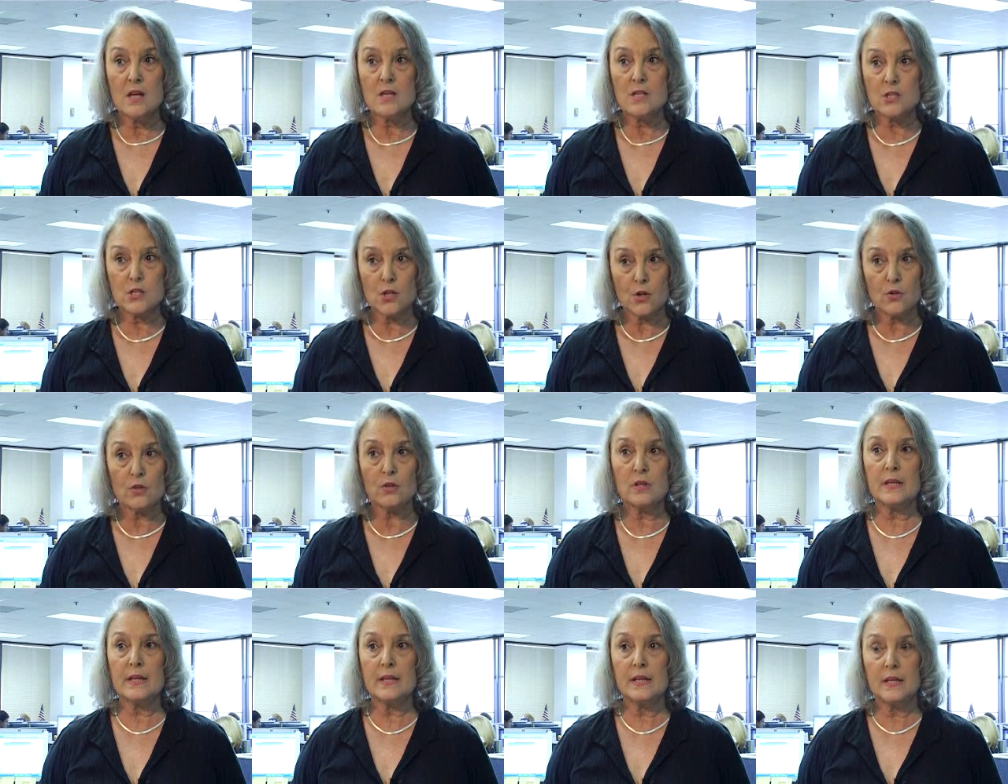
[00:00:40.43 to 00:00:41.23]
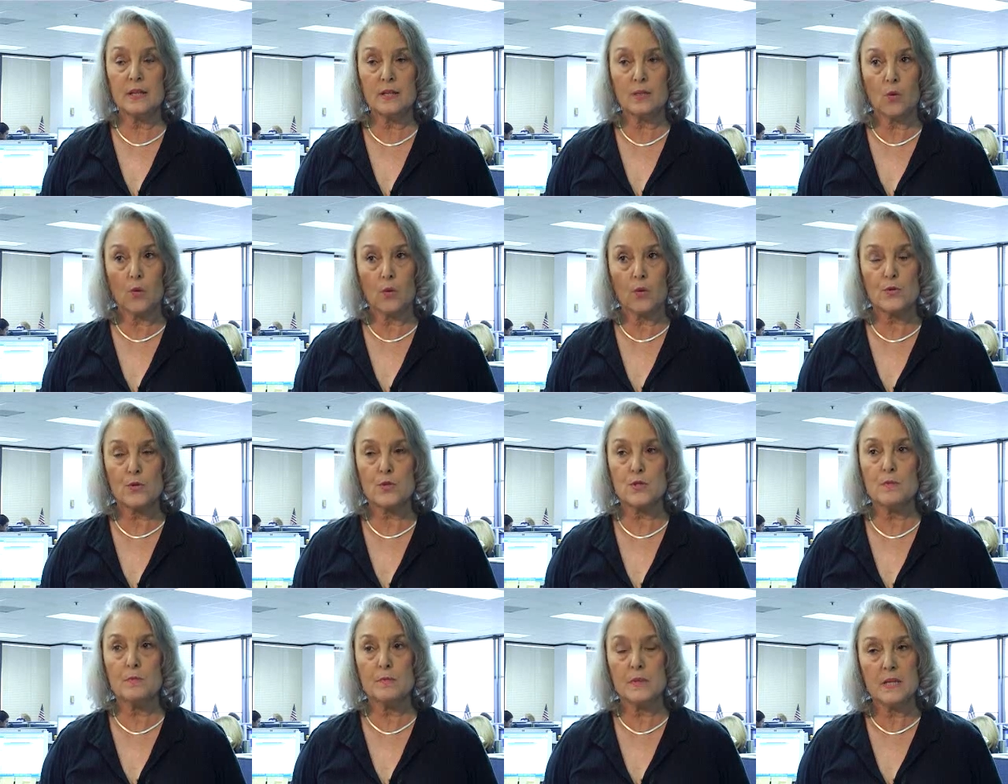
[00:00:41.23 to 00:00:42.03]
Certainly, in order
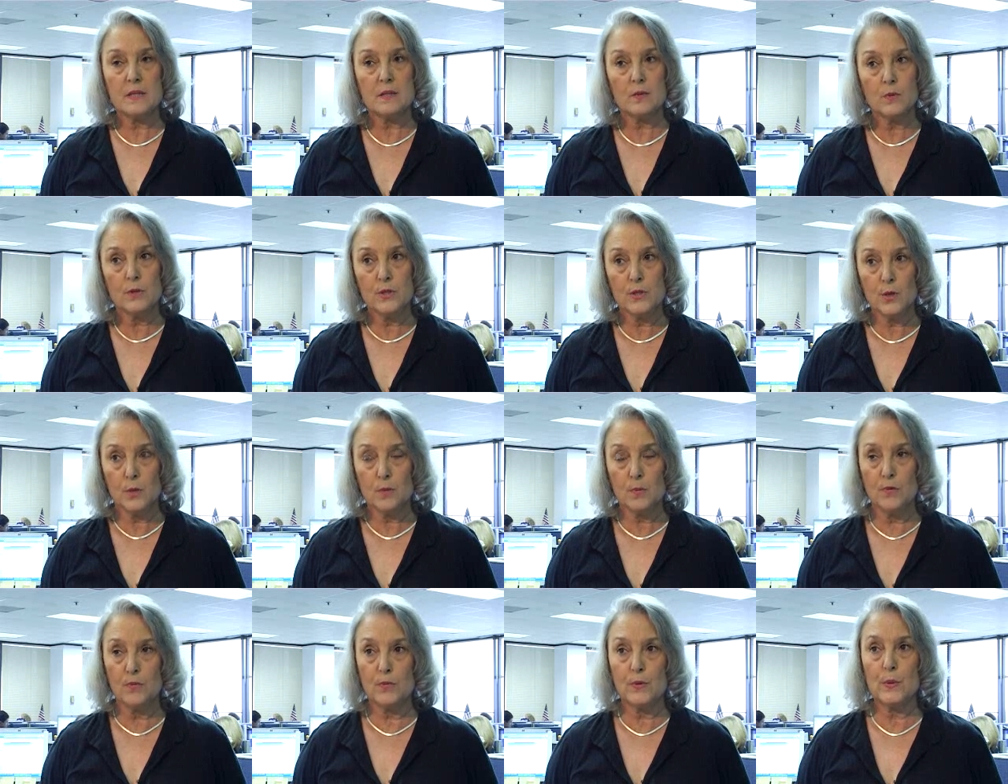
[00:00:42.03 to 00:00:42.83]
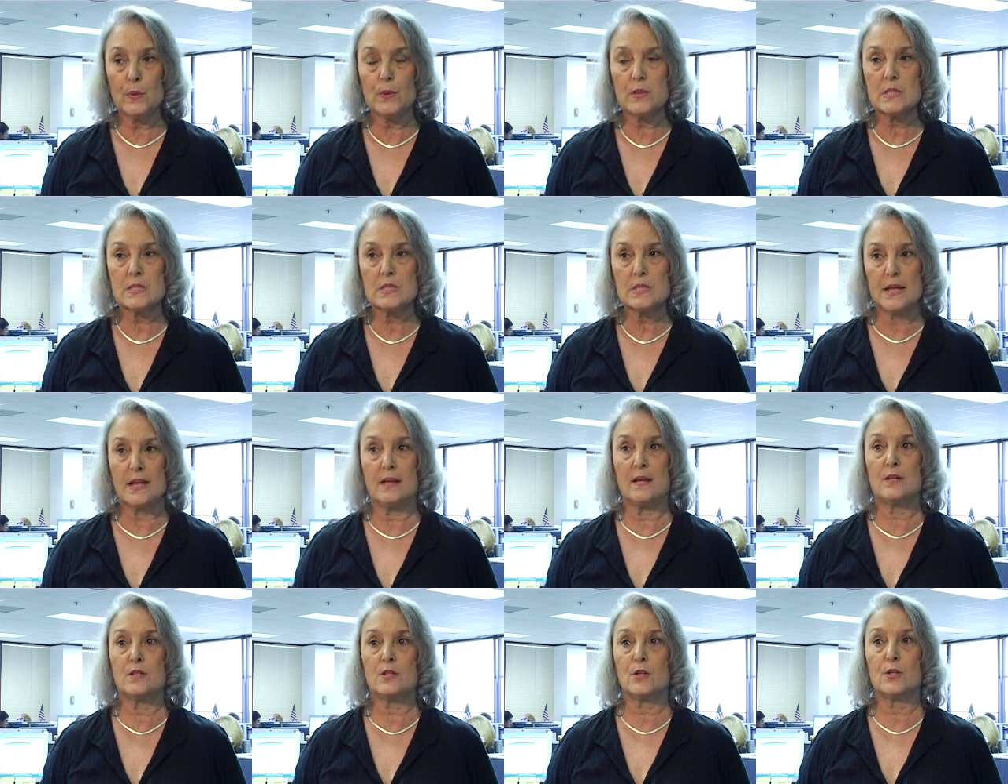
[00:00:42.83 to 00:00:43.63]
to meet the renewable fuels
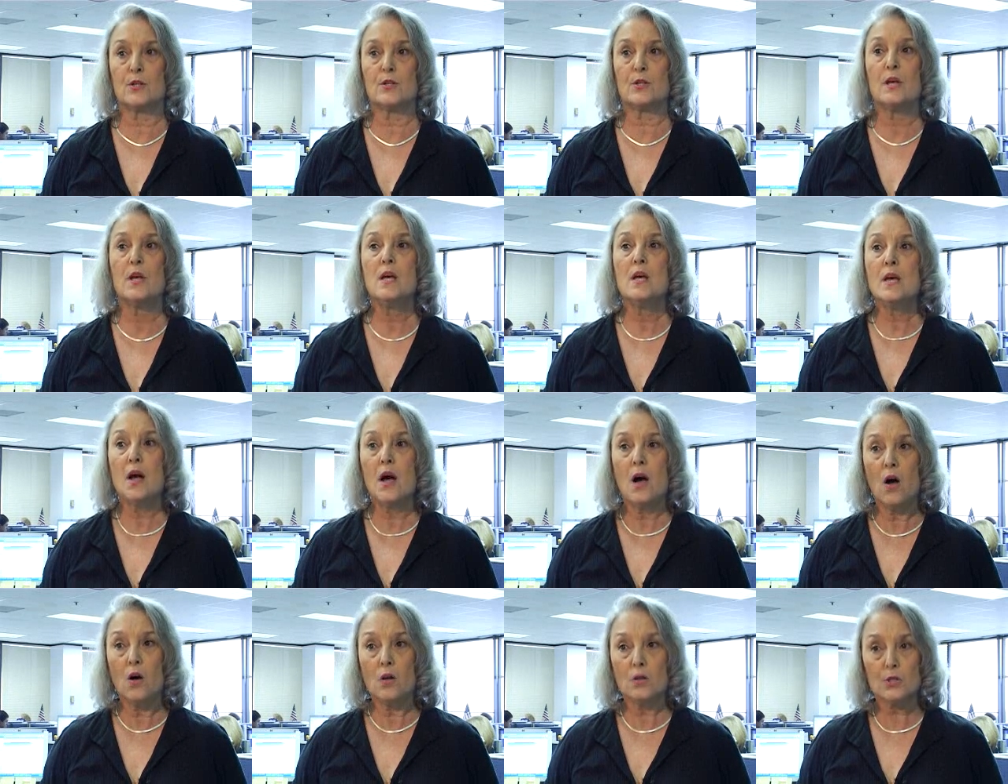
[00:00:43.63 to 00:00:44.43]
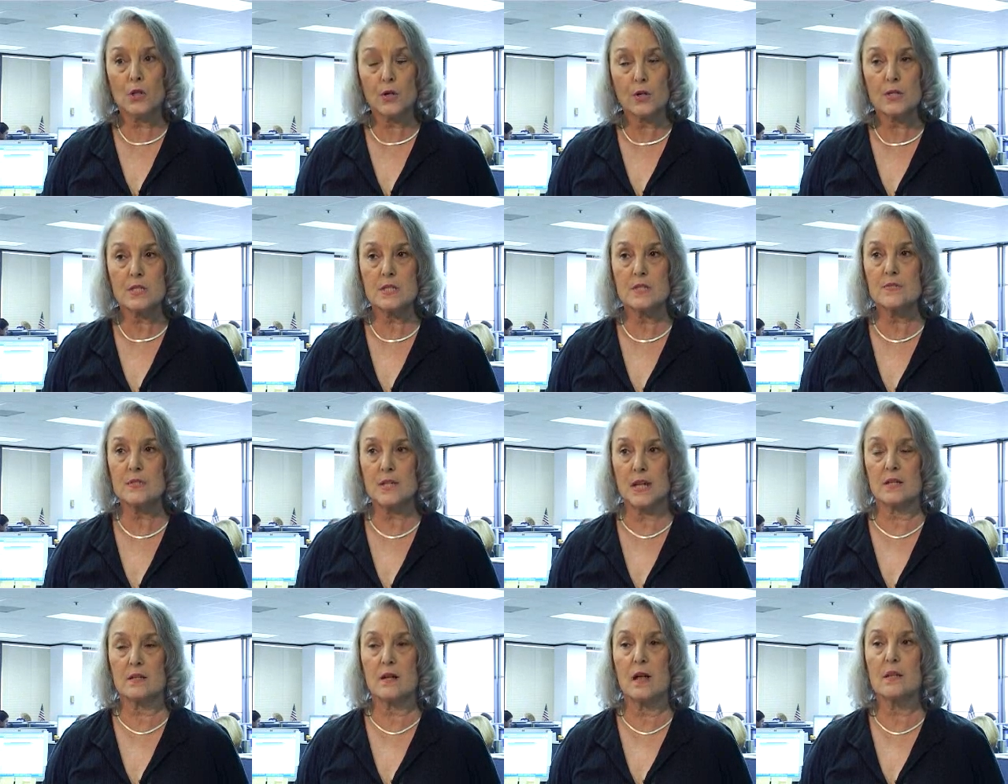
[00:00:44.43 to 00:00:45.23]
standard, alternative
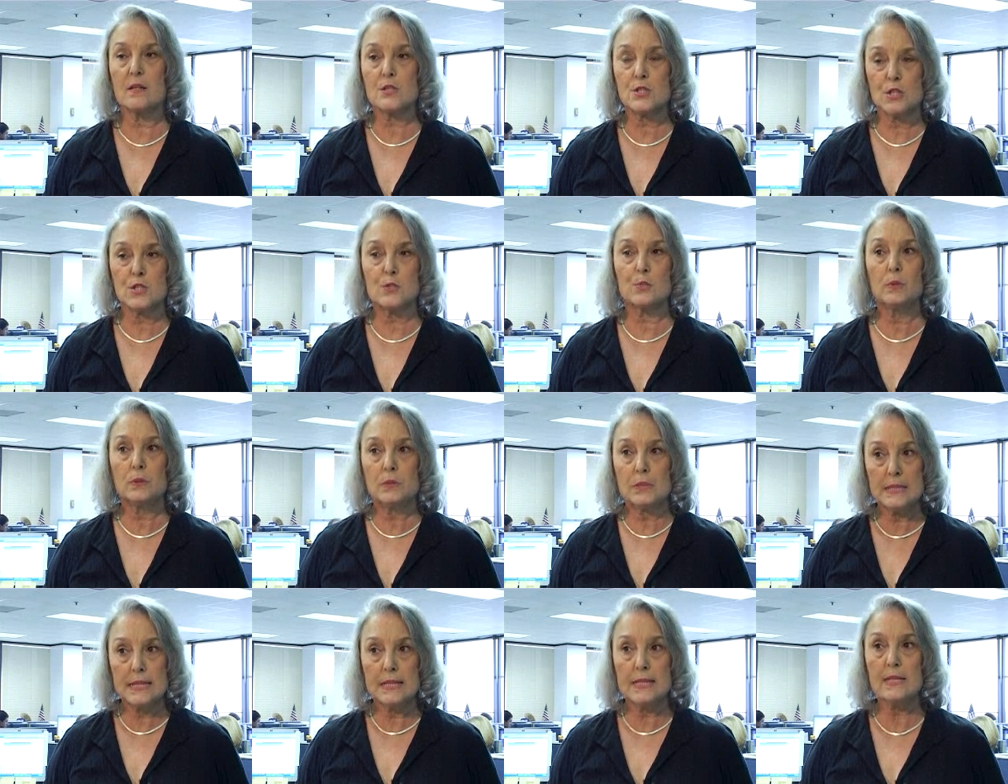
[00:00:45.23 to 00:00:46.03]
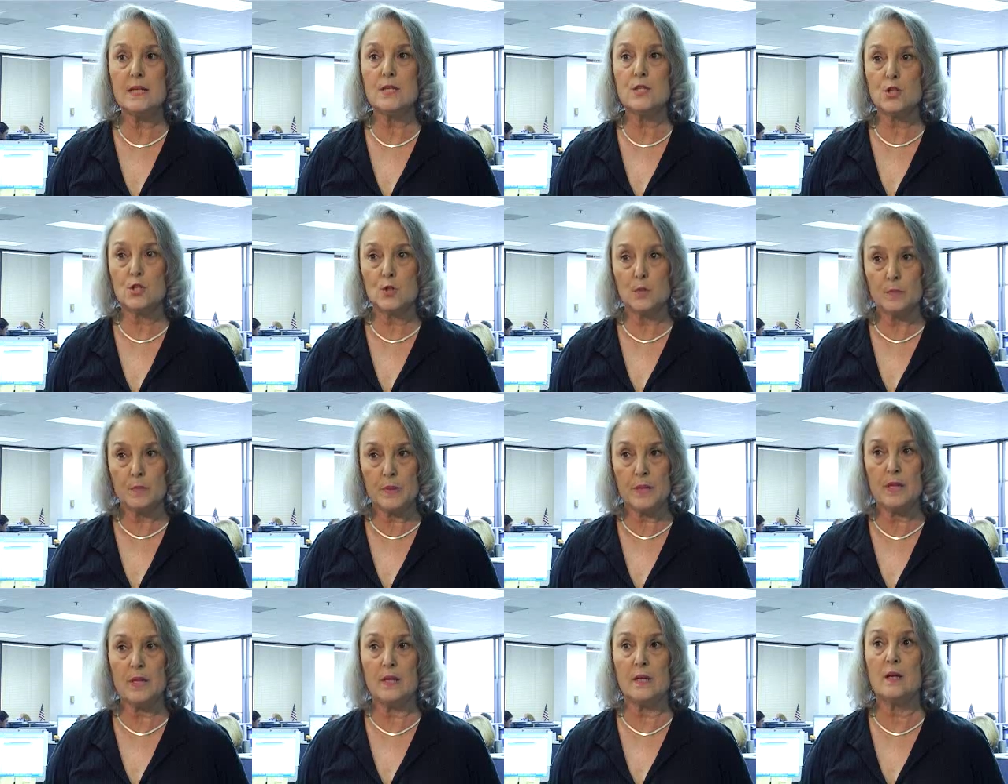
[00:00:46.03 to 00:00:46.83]
technologies will need to
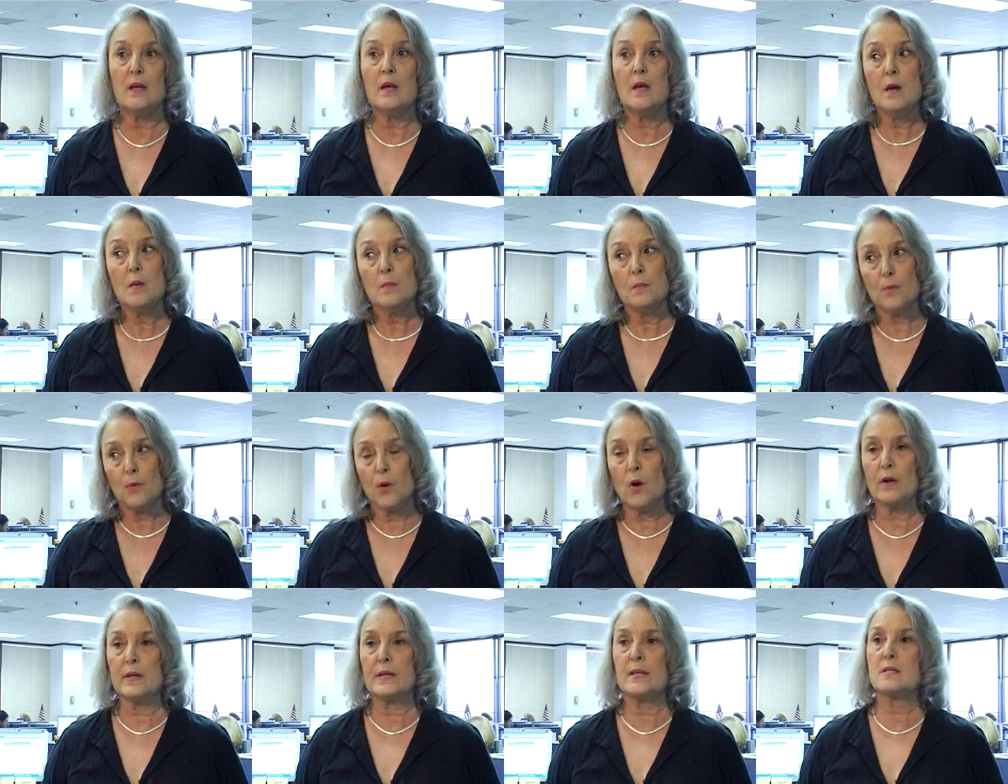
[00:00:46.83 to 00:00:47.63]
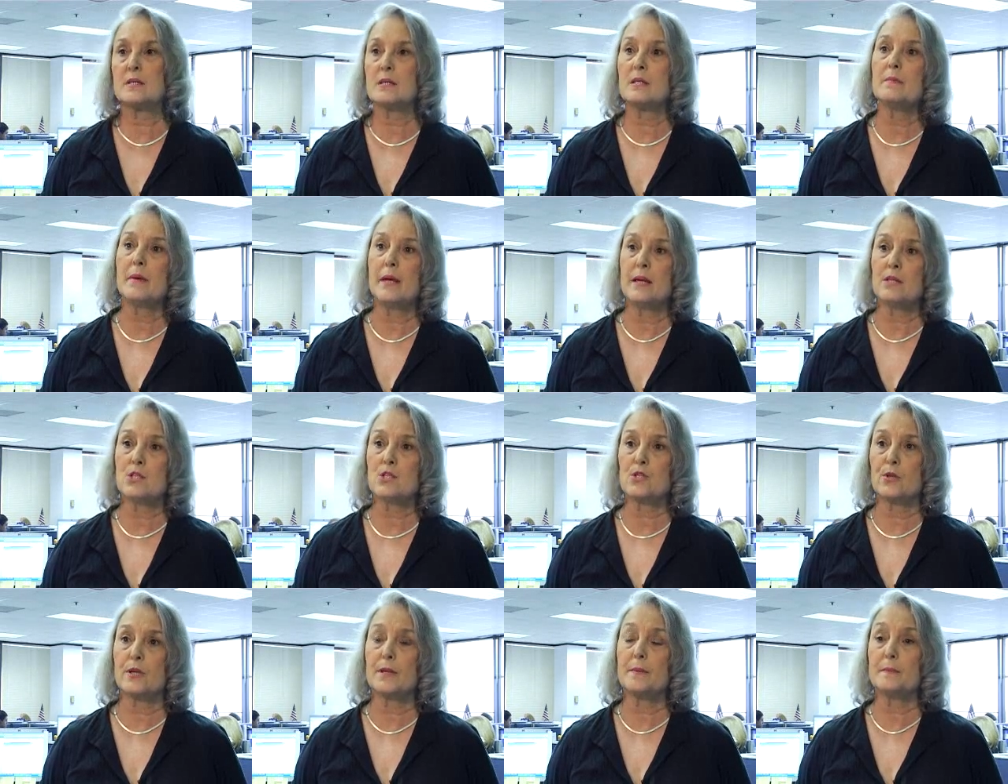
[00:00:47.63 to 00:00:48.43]
be brought into the
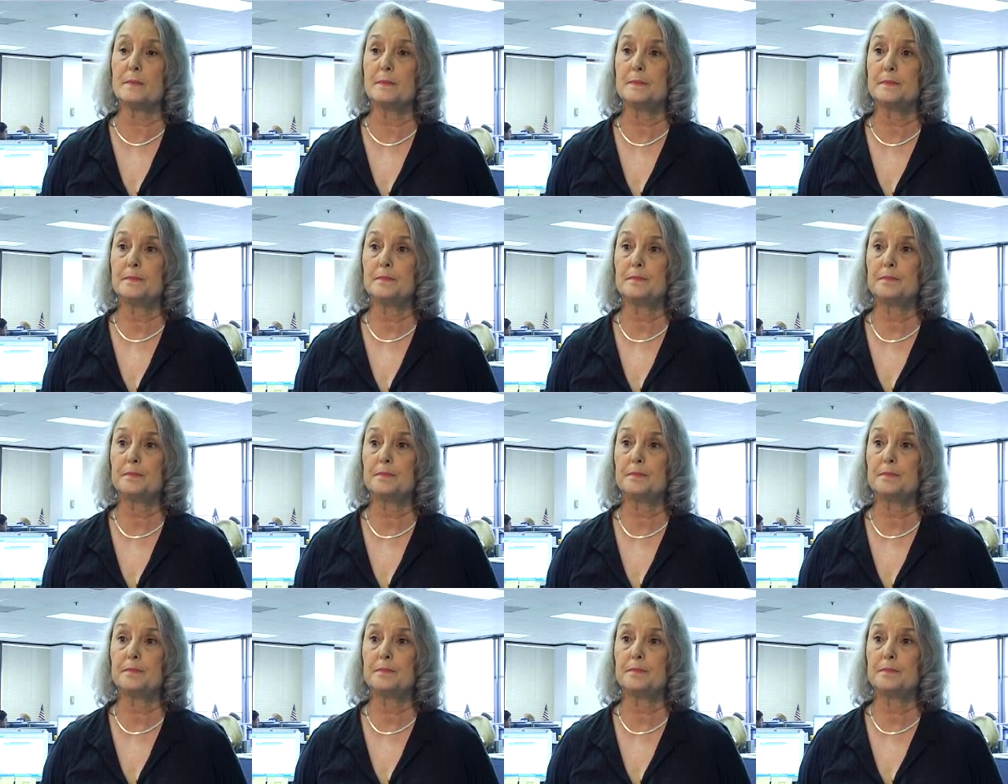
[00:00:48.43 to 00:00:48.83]
mainstream.